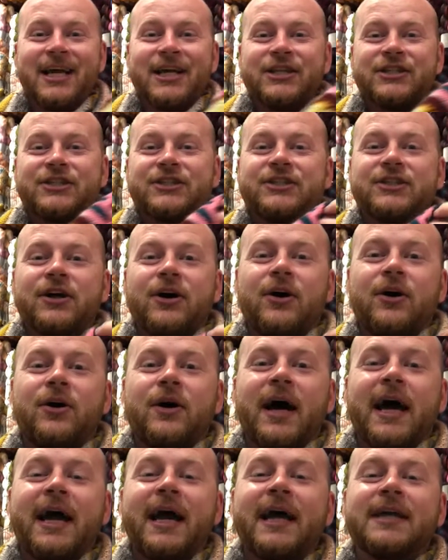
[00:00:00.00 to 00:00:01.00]
So
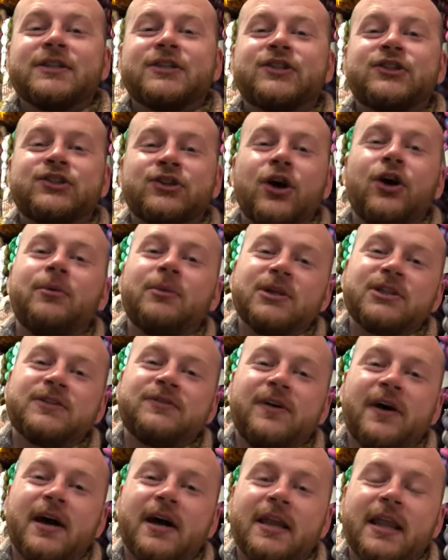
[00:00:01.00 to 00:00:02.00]
I had so much
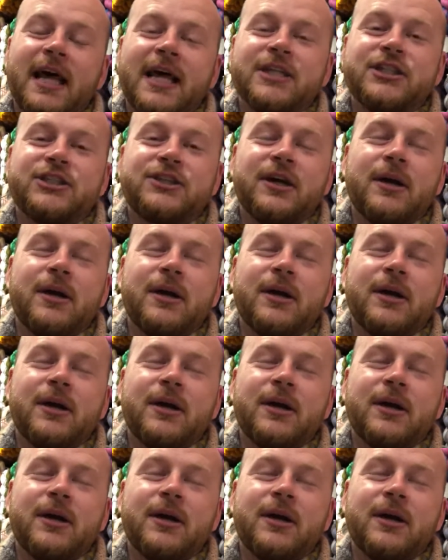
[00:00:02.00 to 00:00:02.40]
fun last